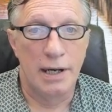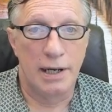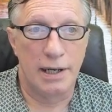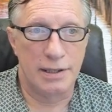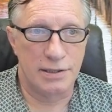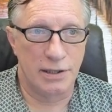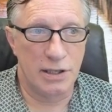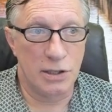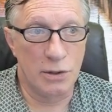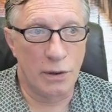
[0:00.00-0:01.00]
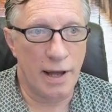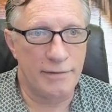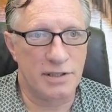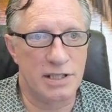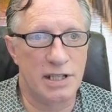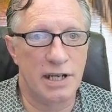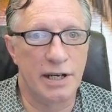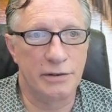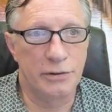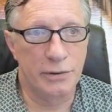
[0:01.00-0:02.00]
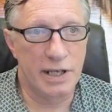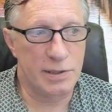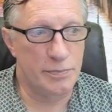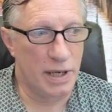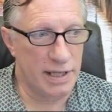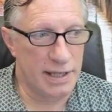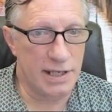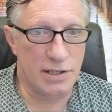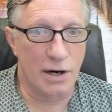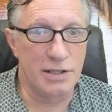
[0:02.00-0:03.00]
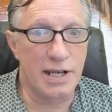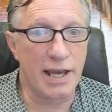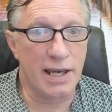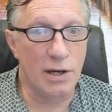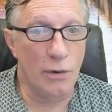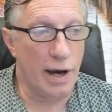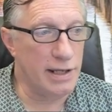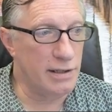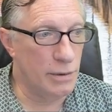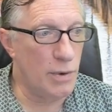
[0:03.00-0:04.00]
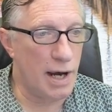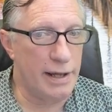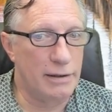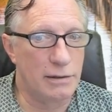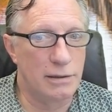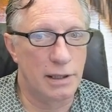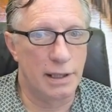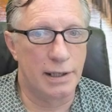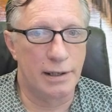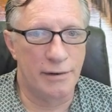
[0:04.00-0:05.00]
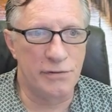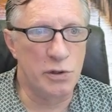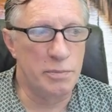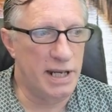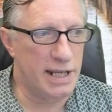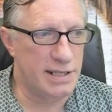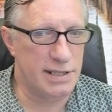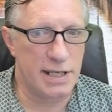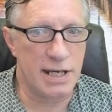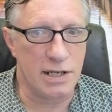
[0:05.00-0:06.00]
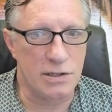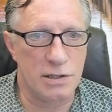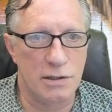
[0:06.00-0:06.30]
uh, so that you don't have to sit here through this, but these are taking quite a while, uh, a few minutes each.